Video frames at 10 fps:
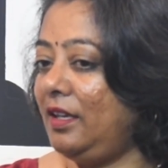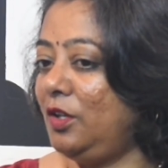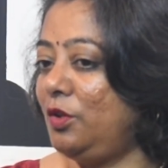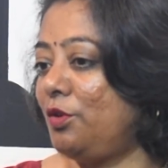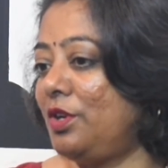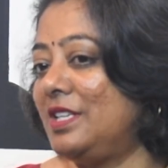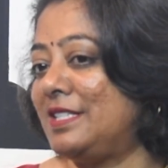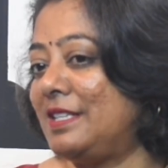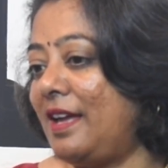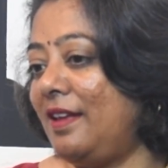you don't
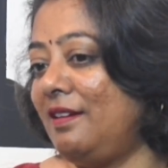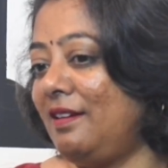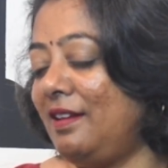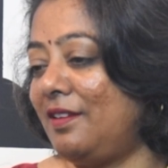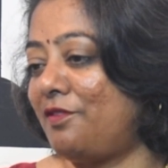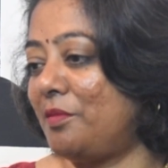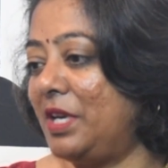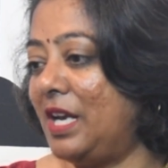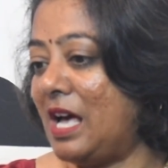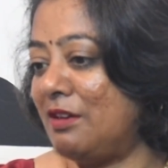understand it
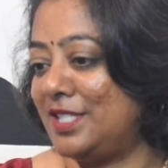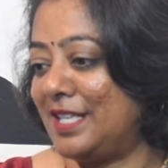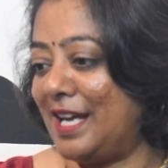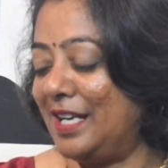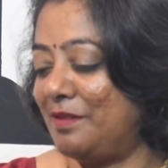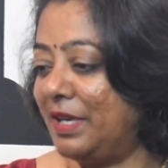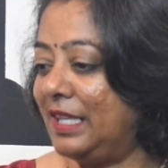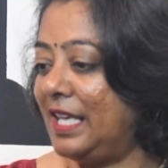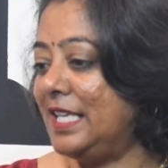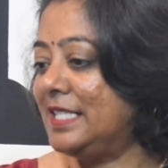from an outside,
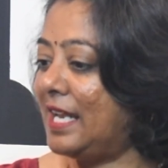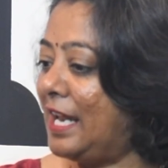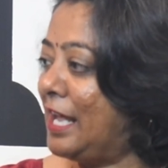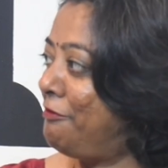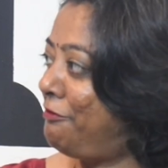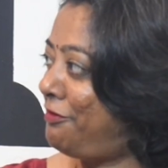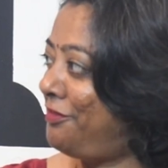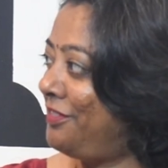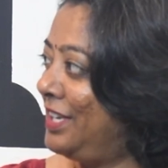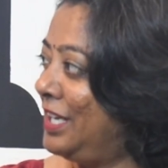but there is a
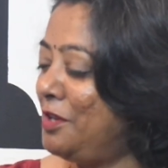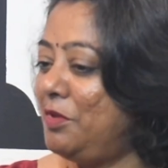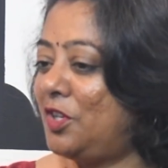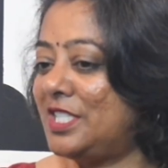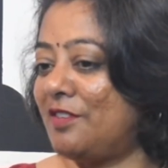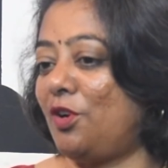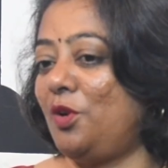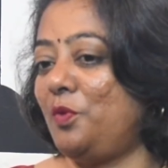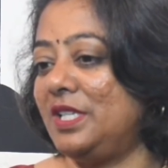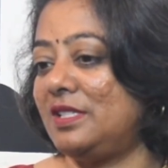love. Because they've
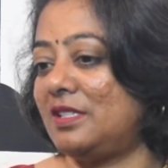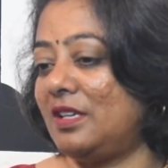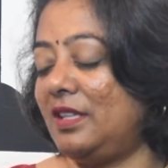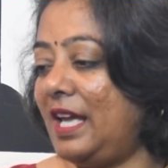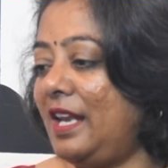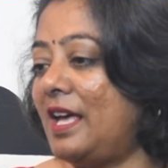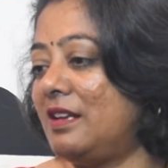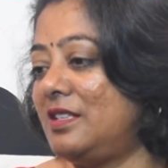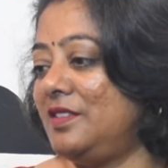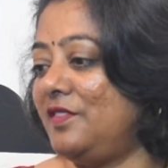always, their
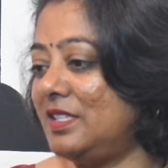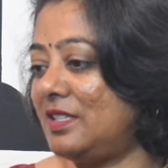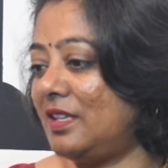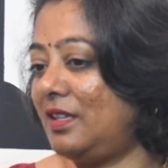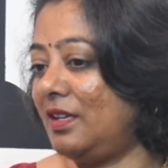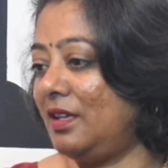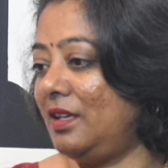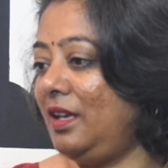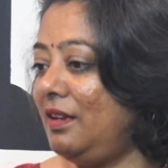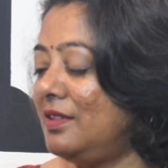narrative is that
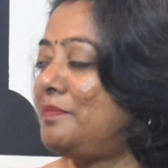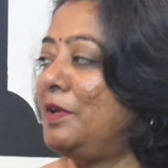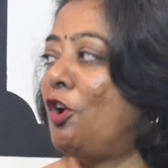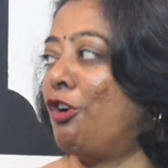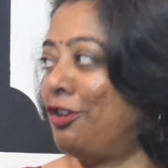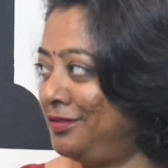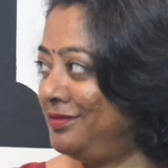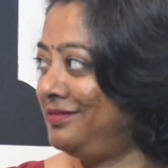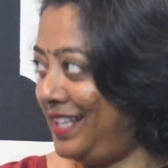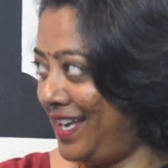the Indians belong
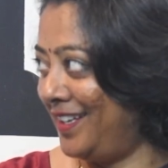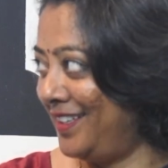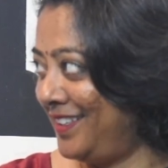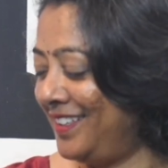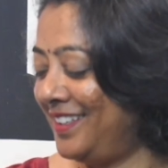there.